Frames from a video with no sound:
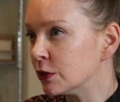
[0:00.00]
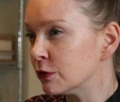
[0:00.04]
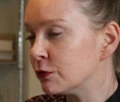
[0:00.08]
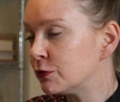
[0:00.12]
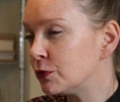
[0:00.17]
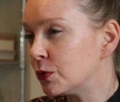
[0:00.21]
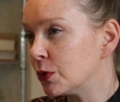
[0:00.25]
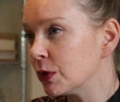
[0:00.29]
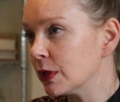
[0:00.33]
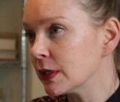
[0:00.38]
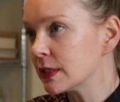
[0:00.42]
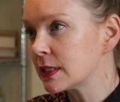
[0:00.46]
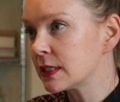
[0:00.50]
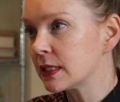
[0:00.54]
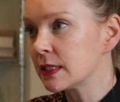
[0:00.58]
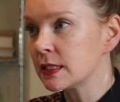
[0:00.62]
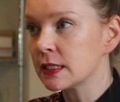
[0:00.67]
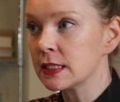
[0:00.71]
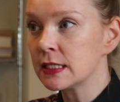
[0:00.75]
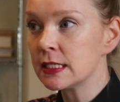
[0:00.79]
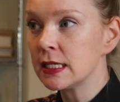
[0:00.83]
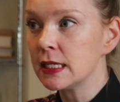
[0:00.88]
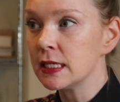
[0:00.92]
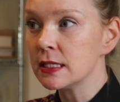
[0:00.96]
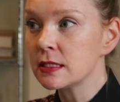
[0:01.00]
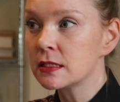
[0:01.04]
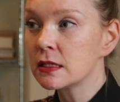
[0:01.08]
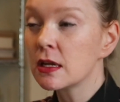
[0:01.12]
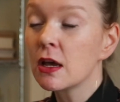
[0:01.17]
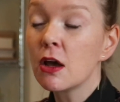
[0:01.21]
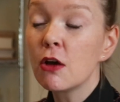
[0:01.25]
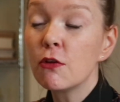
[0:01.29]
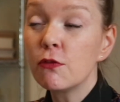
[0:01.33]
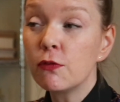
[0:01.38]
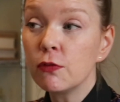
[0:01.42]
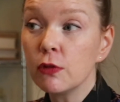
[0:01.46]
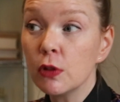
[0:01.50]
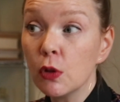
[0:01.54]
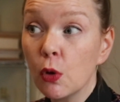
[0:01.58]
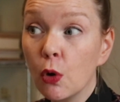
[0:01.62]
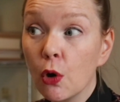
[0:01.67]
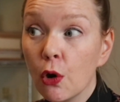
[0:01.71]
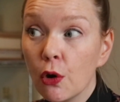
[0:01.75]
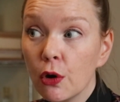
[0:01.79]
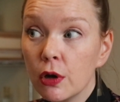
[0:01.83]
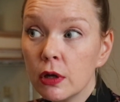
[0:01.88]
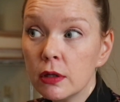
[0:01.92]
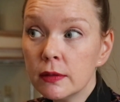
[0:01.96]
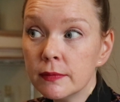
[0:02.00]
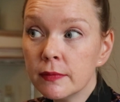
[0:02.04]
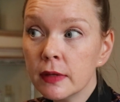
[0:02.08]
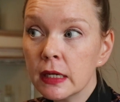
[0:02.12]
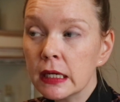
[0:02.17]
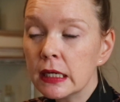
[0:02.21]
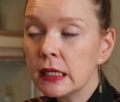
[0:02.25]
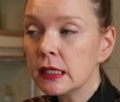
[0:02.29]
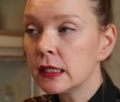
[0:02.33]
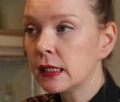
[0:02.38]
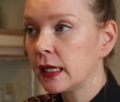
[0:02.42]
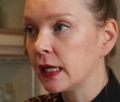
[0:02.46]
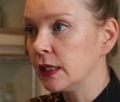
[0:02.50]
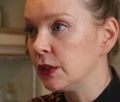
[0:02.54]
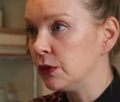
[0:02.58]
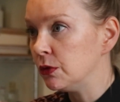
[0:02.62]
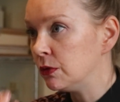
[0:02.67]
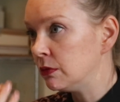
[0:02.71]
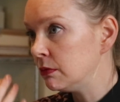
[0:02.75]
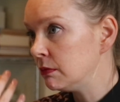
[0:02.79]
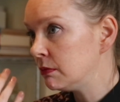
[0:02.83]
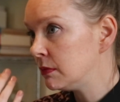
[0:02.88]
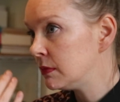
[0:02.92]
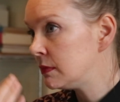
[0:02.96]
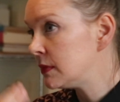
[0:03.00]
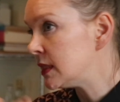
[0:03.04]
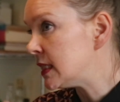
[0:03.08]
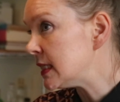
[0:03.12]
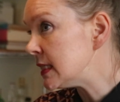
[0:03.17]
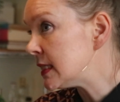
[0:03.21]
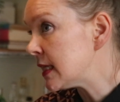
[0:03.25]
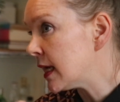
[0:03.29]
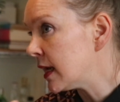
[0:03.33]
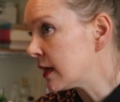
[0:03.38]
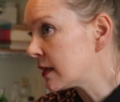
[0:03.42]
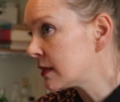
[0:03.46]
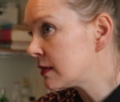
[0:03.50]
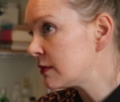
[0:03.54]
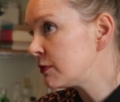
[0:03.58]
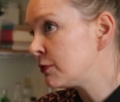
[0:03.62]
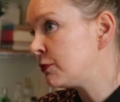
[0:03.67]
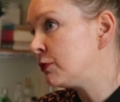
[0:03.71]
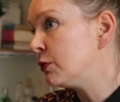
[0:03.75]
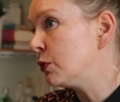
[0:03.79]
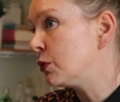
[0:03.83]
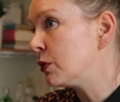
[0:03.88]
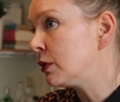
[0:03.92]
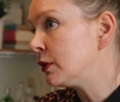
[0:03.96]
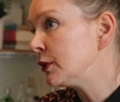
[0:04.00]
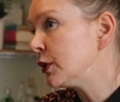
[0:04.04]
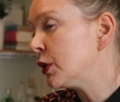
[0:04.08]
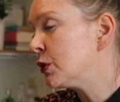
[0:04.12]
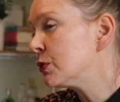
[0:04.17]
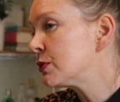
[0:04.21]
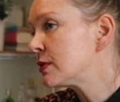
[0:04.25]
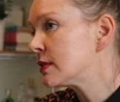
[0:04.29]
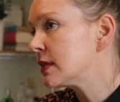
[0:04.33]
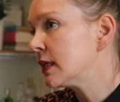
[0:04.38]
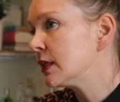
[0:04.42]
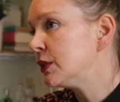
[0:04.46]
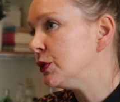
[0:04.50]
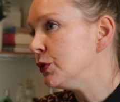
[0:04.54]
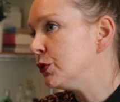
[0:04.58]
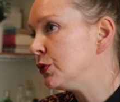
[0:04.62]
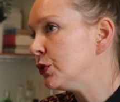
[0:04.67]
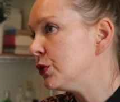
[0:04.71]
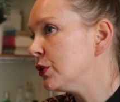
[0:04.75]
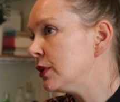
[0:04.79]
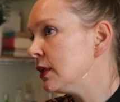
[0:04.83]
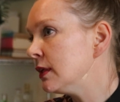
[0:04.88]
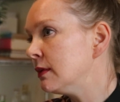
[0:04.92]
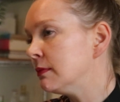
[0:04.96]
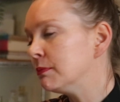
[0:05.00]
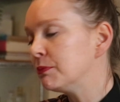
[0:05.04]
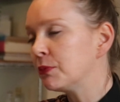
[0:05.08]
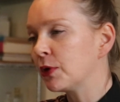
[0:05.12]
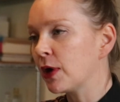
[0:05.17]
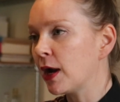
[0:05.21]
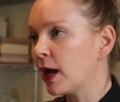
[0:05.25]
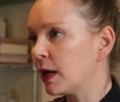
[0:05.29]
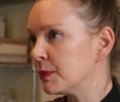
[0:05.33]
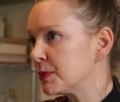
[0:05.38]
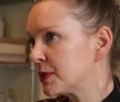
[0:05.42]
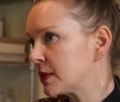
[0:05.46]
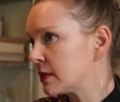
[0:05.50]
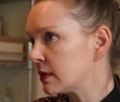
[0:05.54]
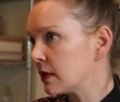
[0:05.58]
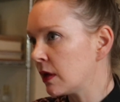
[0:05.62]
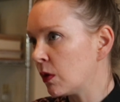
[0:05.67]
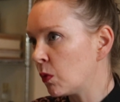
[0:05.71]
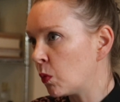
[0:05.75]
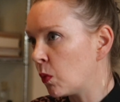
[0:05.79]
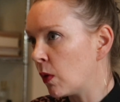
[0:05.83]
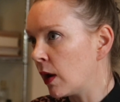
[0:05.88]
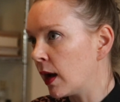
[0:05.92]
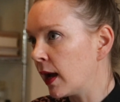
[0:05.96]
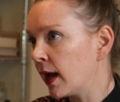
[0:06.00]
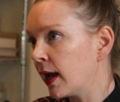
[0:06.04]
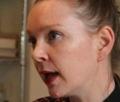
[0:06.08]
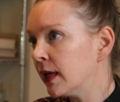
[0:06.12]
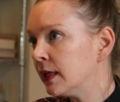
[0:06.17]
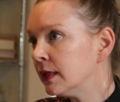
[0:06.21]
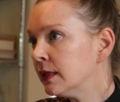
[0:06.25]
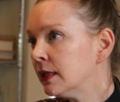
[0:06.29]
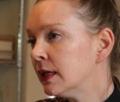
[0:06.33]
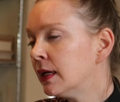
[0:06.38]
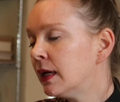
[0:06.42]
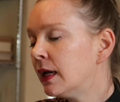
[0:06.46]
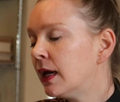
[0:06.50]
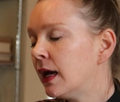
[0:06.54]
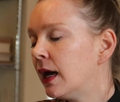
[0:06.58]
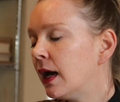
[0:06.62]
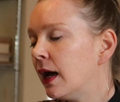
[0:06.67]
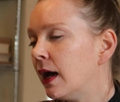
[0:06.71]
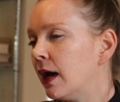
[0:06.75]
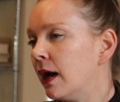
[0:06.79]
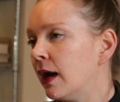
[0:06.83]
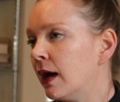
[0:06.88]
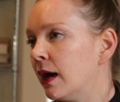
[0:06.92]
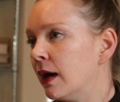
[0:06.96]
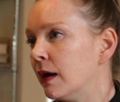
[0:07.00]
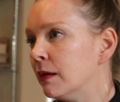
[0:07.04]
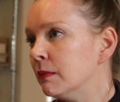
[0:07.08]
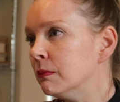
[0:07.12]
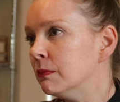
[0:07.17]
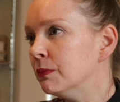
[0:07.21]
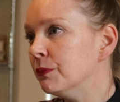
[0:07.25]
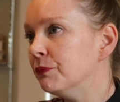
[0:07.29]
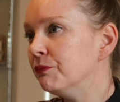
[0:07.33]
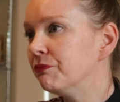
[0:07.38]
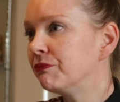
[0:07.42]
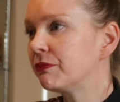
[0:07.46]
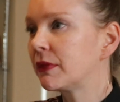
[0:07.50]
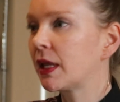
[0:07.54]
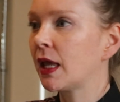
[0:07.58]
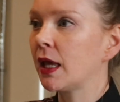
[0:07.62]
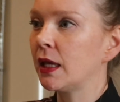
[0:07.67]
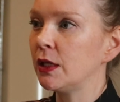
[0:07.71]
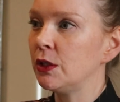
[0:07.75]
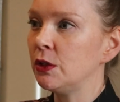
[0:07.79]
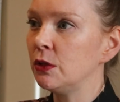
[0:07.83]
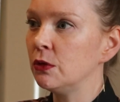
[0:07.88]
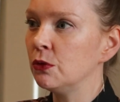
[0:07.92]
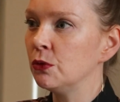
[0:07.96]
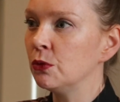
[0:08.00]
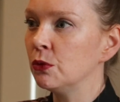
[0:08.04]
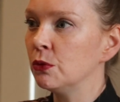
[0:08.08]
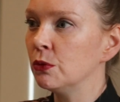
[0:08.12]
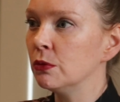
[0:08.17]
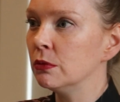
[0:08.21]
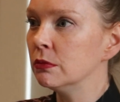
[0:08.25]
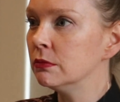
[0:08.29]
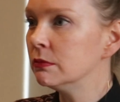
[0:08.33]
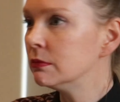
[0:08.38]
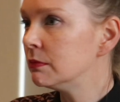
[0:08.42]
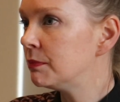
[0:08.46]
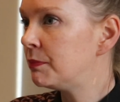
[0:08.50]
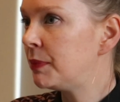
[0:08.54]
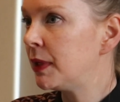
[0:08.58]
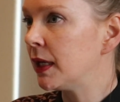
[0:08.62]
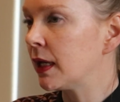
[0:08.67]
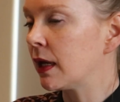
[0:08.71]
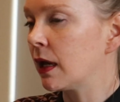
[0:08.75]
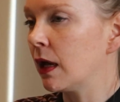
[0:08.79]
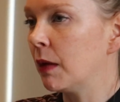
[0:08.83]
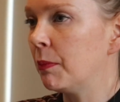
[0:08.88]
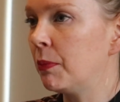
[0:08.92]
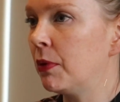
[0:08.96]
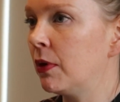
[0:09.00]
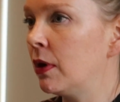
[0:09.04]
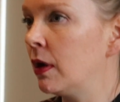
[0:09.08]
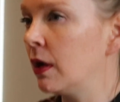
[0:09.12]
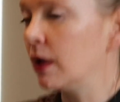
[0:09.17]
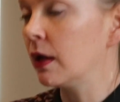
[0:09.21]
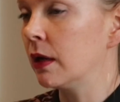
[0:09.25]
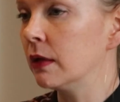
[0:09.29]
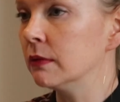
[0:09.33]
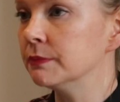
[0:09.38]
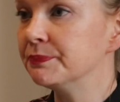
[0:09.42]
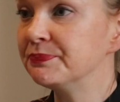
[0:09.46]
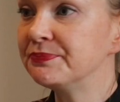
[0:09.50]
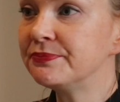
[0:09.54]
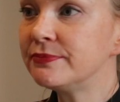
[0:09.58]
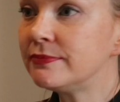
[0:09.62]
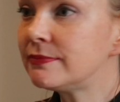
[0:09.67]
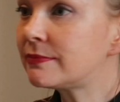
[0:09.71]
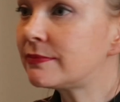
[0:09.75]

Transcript: or forest. Does it taste floral? Can you detect floral notes like you could in perhaps a wine? Can you pick up on